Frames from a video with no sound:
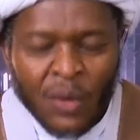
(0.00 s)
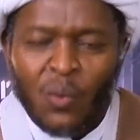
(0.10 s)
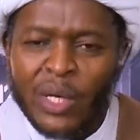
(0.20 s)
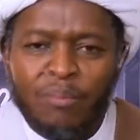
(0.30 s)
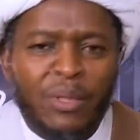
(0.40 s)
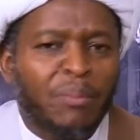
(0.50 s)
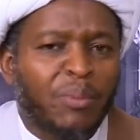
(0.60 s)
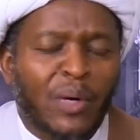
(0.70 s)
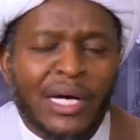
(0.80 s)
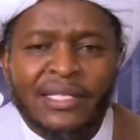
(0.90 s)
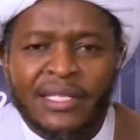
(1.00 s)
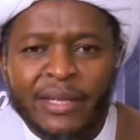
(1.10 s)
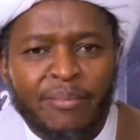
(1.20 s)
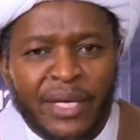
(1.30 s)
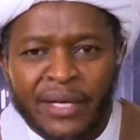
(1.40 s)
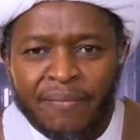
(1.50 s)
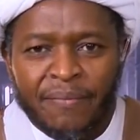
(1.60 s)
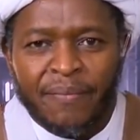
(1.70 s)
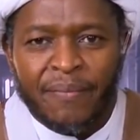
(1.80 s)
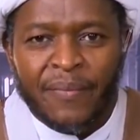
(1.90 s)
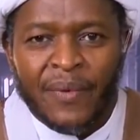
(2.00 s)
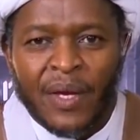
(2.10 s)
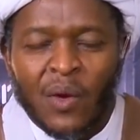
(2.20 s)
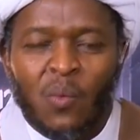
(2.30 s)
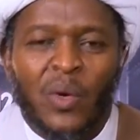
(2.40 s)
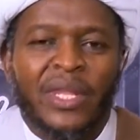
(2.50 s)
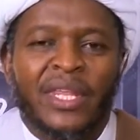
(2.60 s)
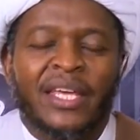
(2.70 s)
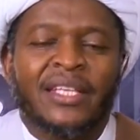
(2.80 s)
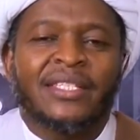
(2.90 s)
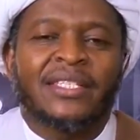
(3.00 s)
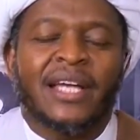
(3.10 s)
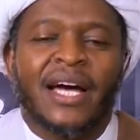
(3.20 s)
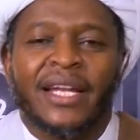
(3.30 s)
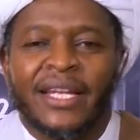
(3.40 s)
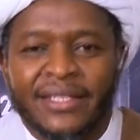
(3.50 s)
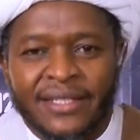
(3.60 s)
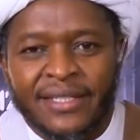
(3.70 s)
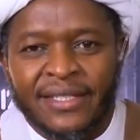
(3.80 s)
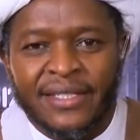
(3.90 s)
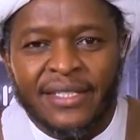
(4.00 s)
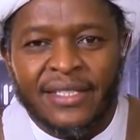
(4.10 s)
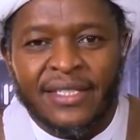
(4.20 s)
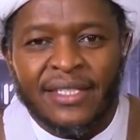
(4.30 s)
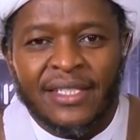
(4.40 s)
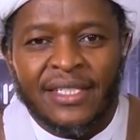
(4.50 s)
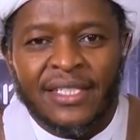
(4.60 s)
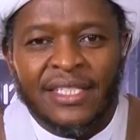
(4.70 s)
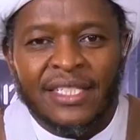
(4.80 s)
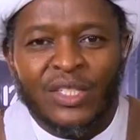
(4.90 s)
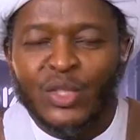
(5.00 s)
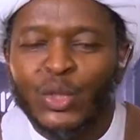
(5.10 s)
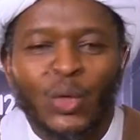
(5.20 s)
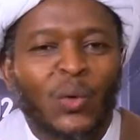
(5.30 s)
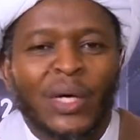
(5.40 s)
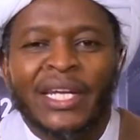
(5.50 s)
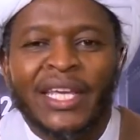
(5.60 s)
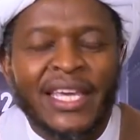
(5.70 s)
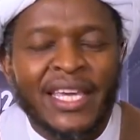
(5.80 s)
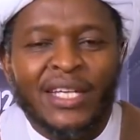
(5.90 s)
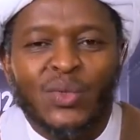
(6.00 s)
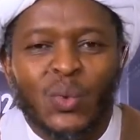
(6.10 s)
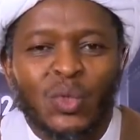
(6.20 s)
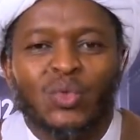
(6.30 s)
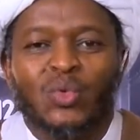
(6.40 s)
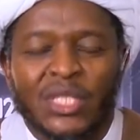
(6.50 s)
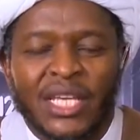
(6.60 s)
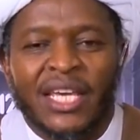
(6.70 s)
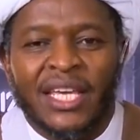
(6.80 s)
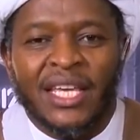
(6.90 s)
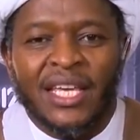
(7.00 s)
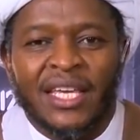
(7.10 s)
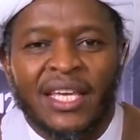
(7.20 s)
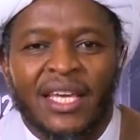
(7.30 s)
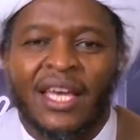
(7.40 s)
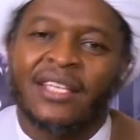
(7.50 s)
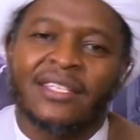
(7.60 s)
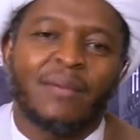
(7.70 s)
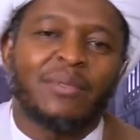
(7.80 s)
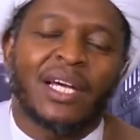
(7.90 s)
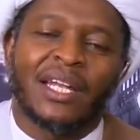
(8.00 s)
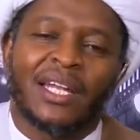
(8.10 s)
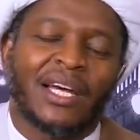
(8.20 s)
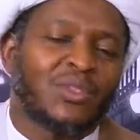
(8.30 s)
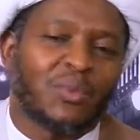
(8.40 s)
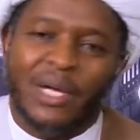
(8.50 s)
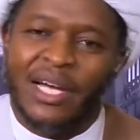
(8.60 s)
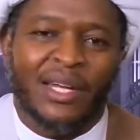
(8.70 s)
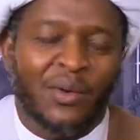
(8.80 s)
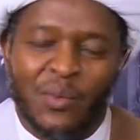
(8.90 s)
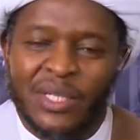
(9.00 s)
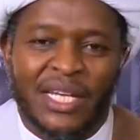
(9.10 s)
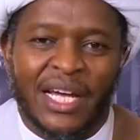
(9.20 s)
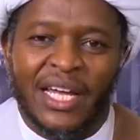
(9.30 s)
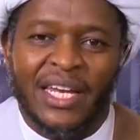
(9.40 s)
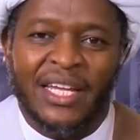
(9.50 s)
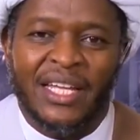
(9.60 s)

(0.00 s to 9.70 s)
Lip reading: when people are sleeping, when there is silence, no one hears what you say except Allah subhanahu wa ta'ala.